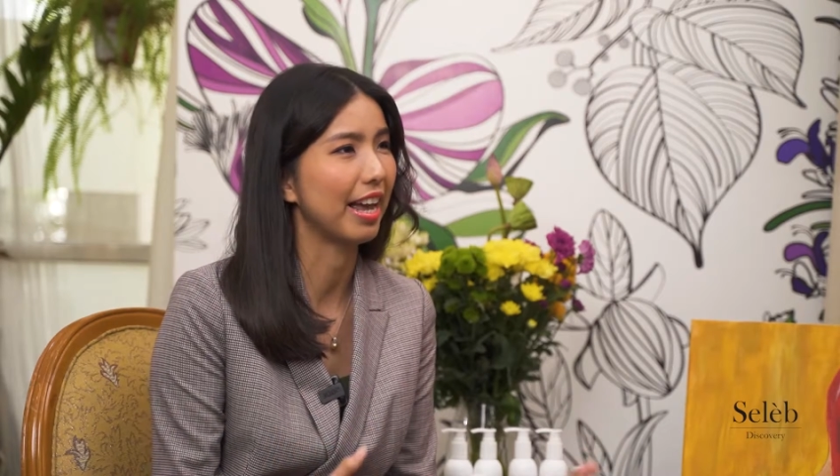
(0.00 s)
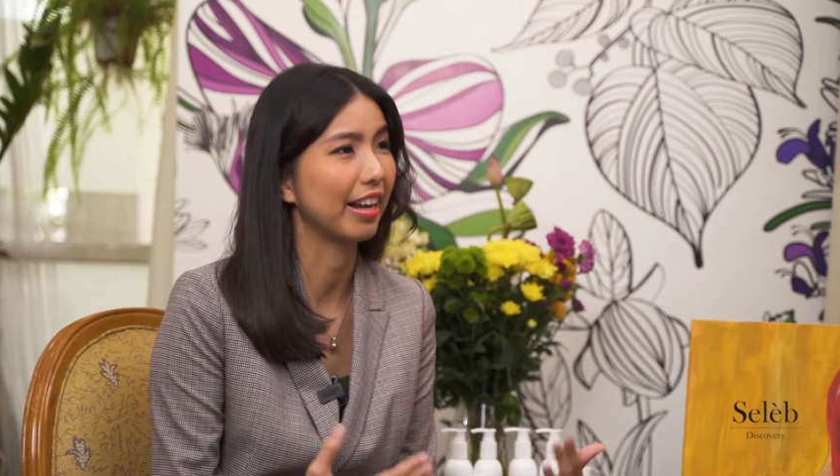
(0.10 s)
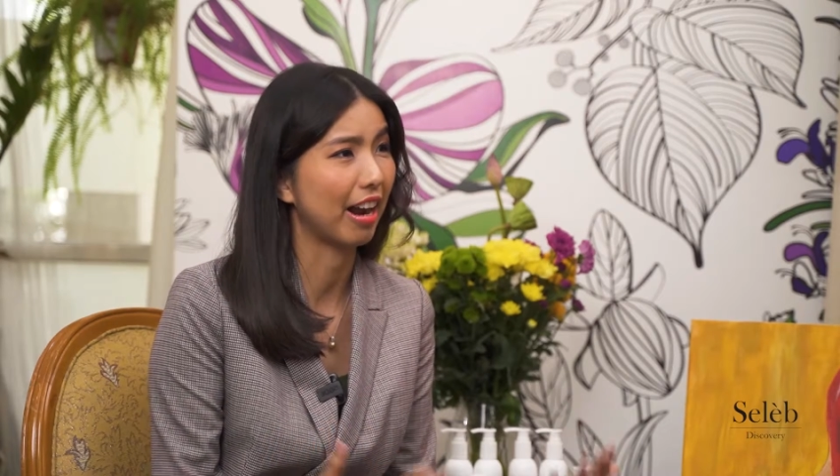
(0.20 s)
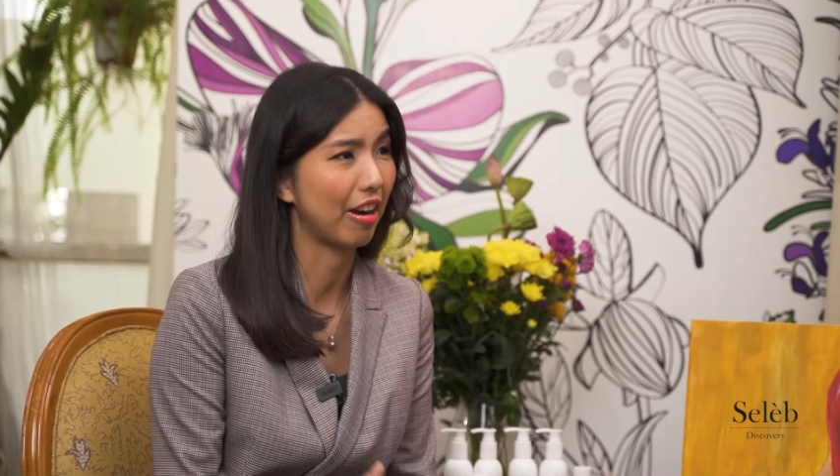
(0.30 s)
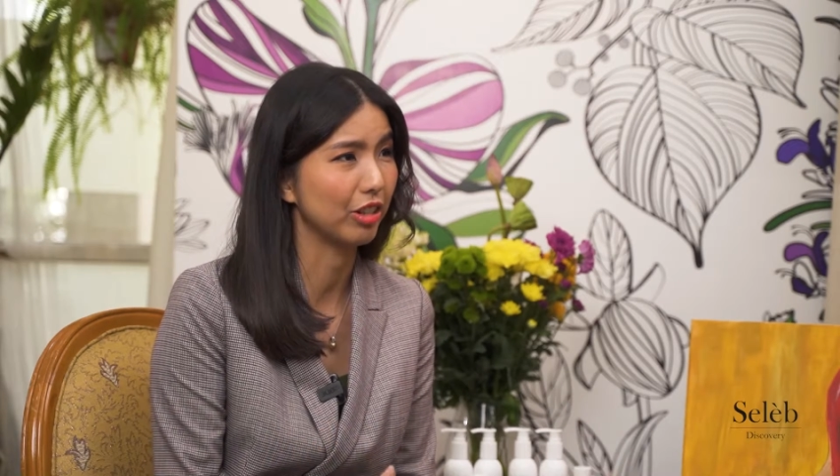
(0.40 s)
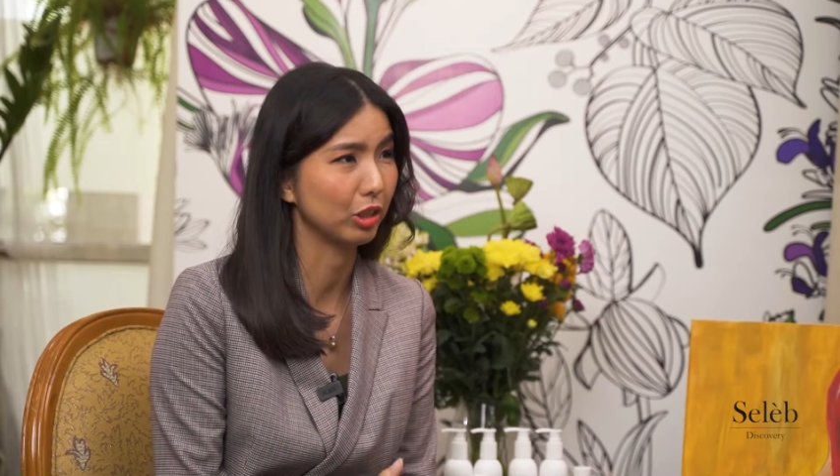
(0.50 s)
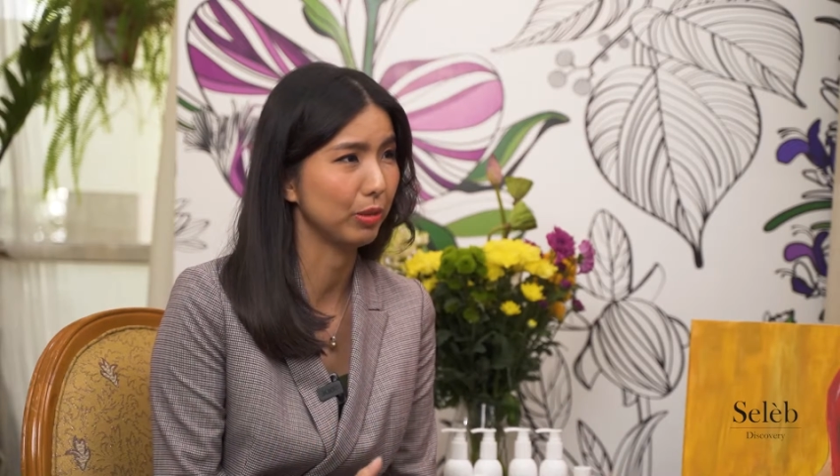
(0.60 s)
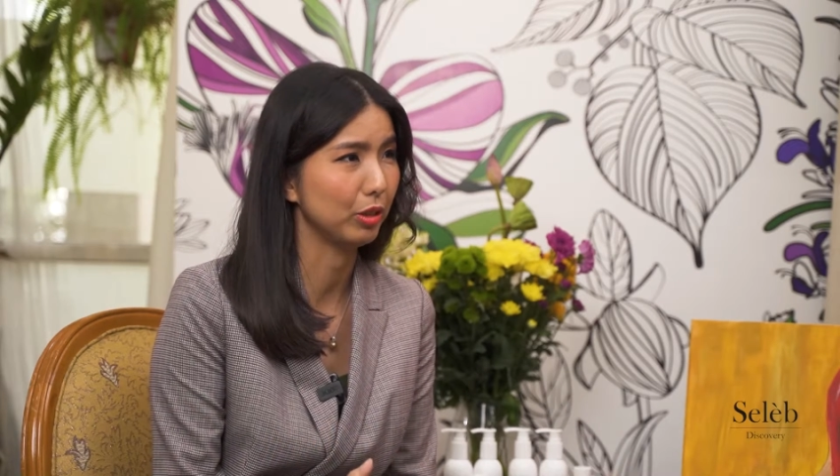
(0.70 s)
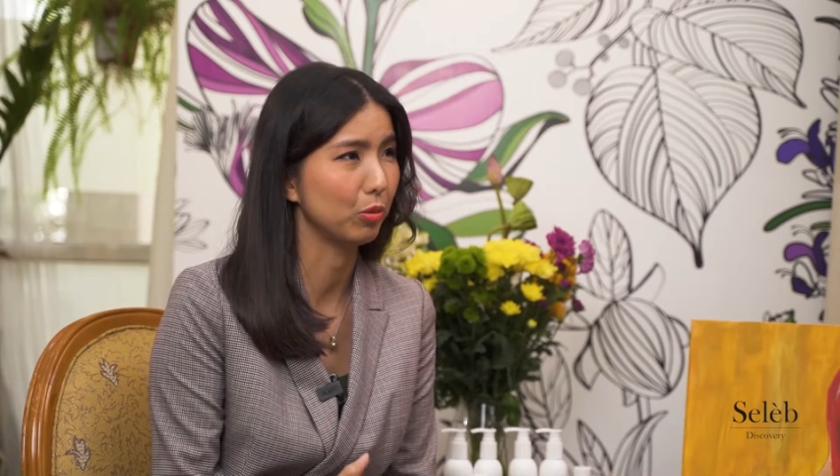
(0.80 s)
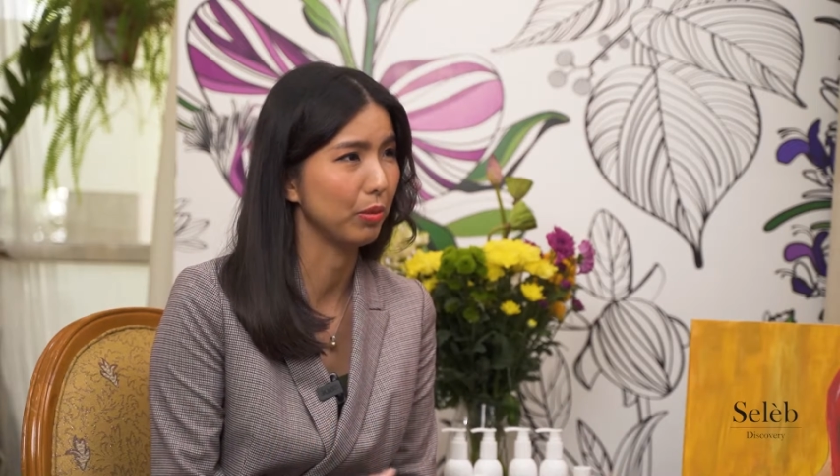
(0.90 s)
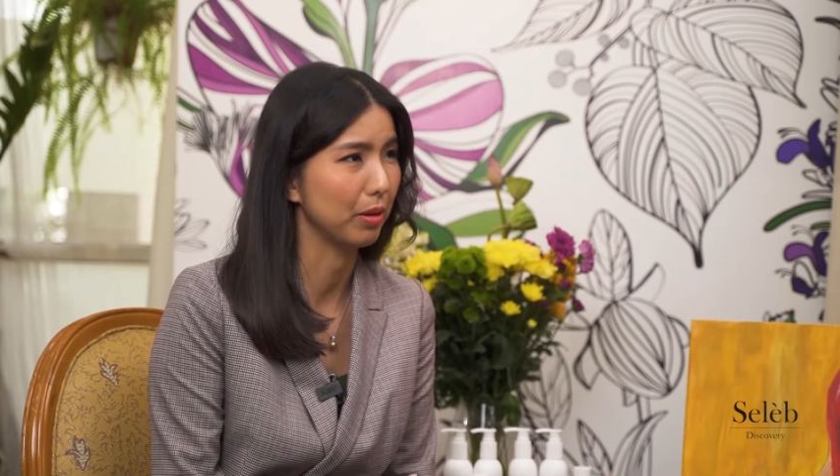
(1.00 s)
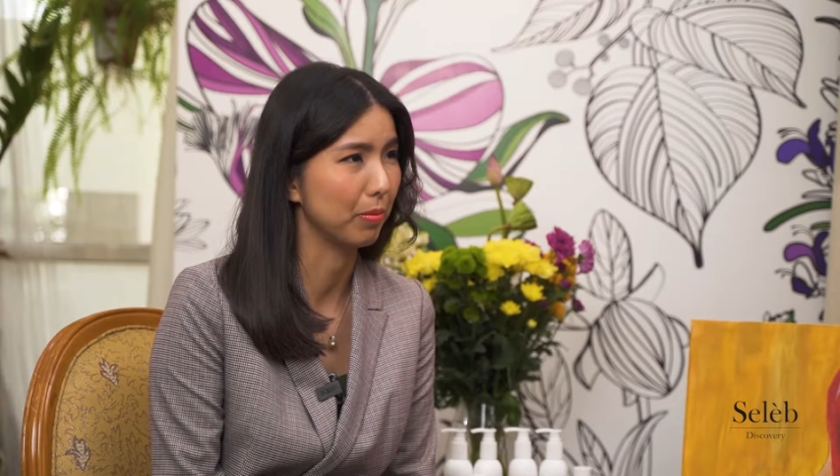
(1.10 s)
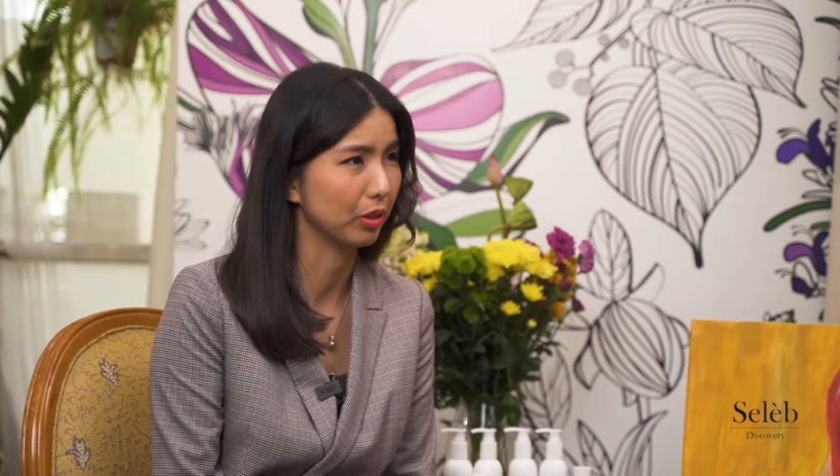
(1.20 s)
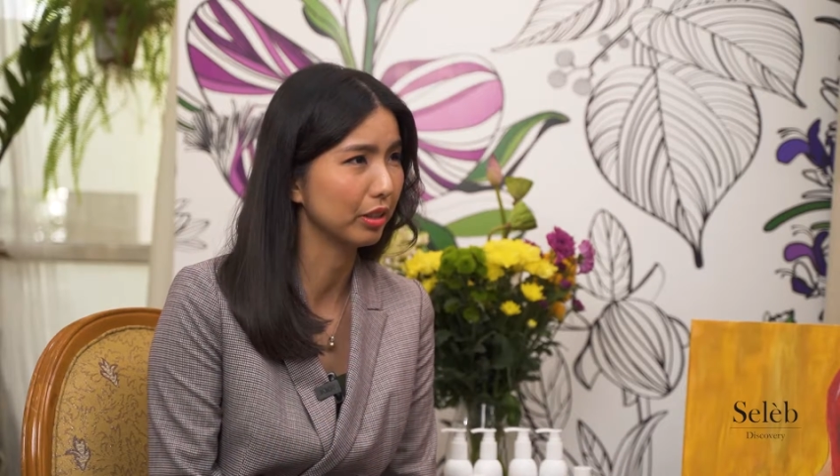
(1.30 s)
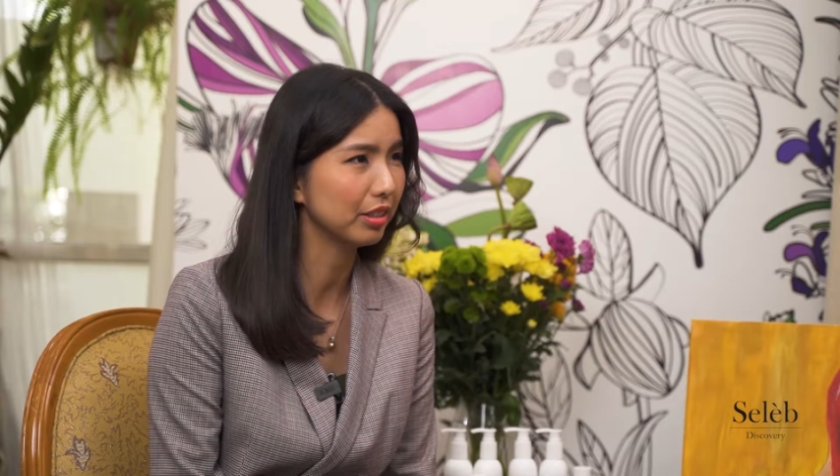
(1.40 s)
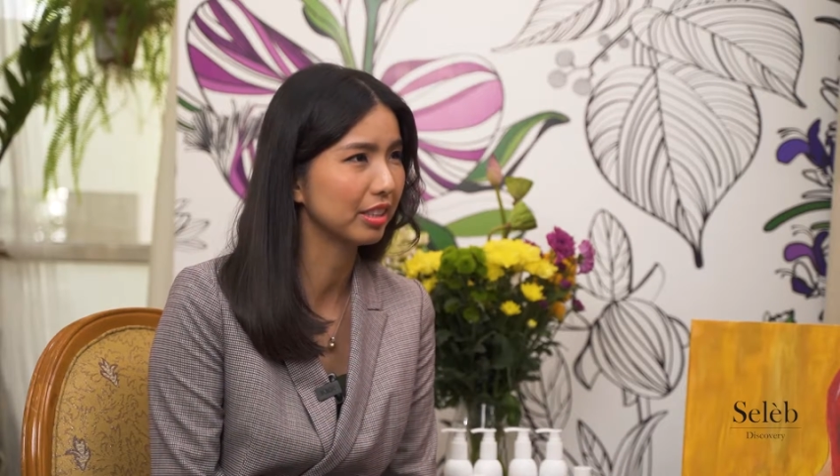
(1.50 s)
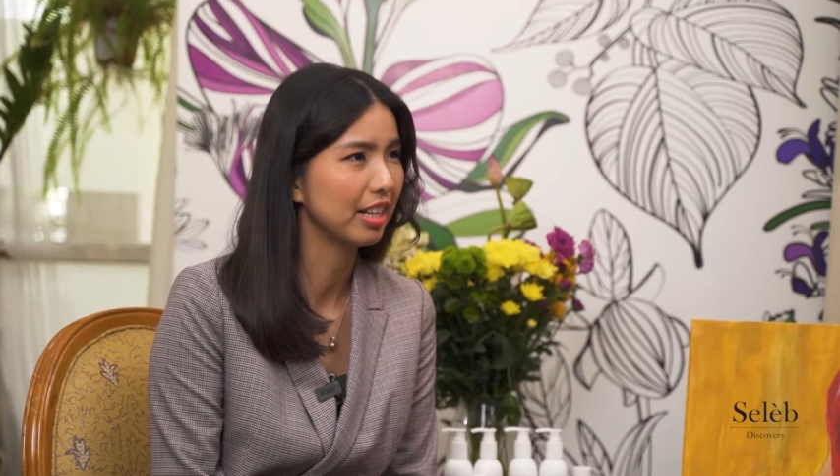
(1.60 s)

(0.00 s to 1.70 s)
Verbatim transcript: encouraged me to be a model.